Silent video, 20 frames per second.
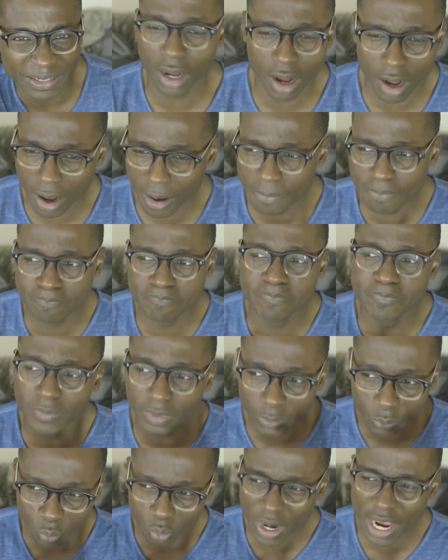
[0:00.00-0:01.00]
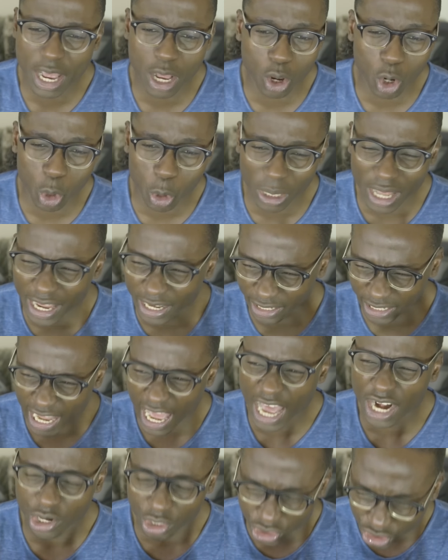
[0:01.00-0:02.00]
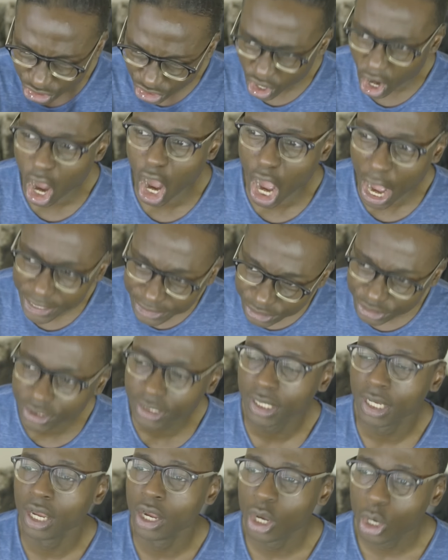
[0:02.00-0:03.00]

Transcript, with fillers: Um, well, a lot of thought